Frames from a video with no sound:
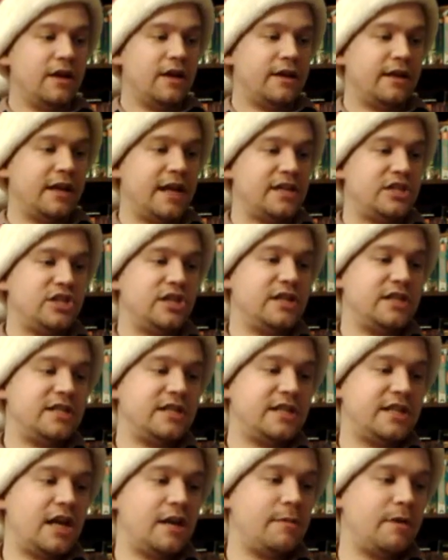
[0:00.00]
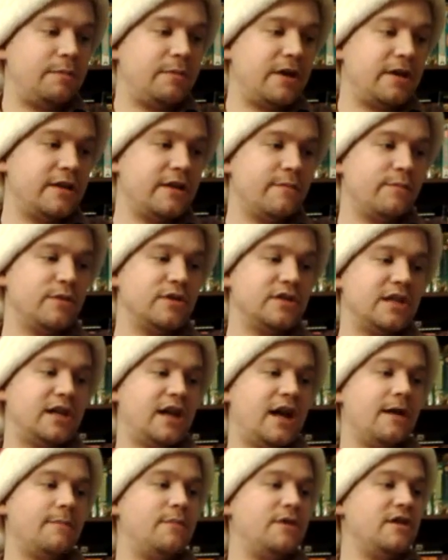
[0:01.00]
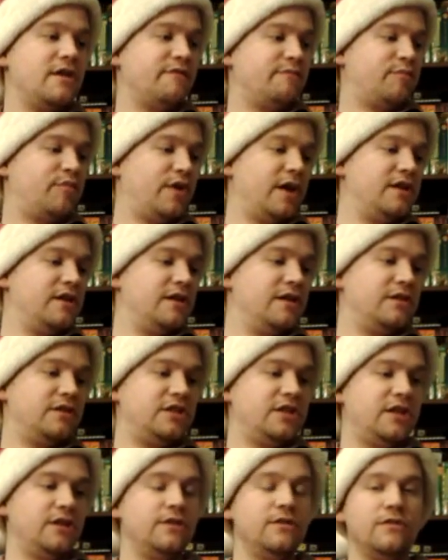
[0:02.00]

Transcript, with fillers: The last Genesis game I picked up was a copy of Predator 2,